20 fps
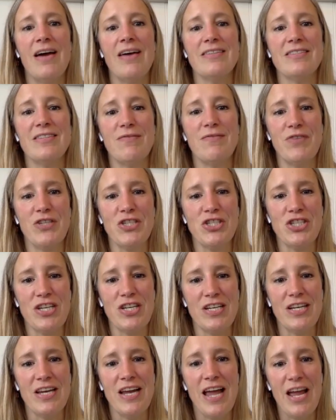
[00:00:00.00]

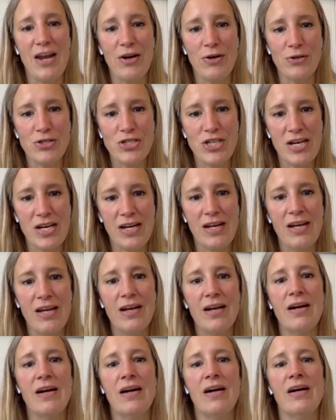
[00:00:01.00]
sufficient energy,
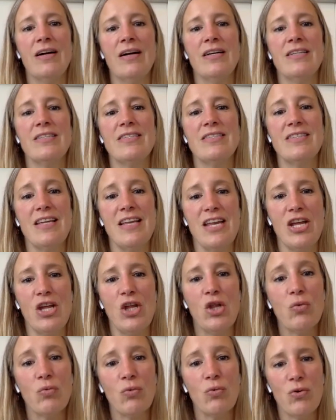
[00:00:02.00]
sitting
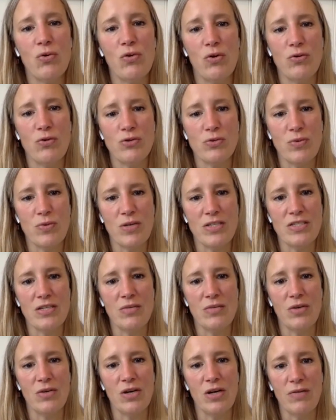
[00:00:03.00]
through those rest
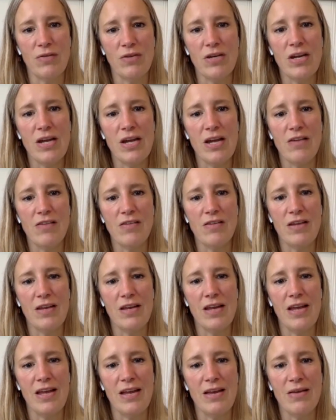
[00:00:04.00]
and recovery days
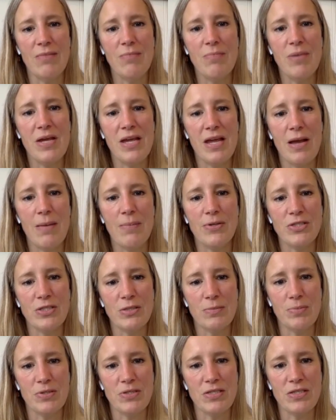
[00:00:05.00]
and being able to
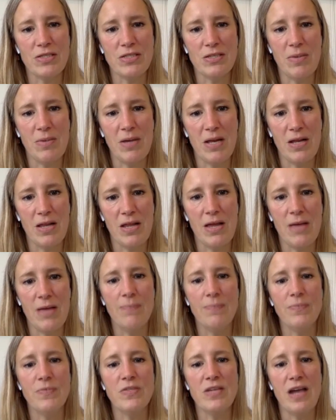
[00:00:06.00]
participate in
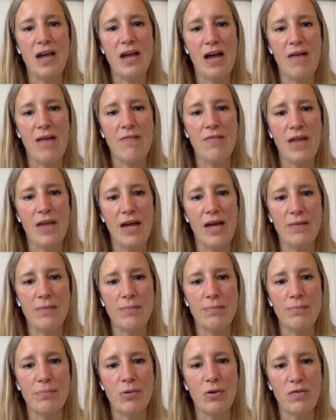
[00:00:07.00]
them to have that
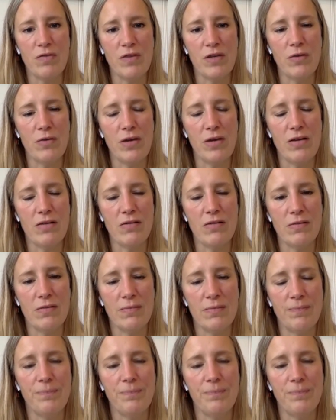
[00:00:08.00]
perfect race.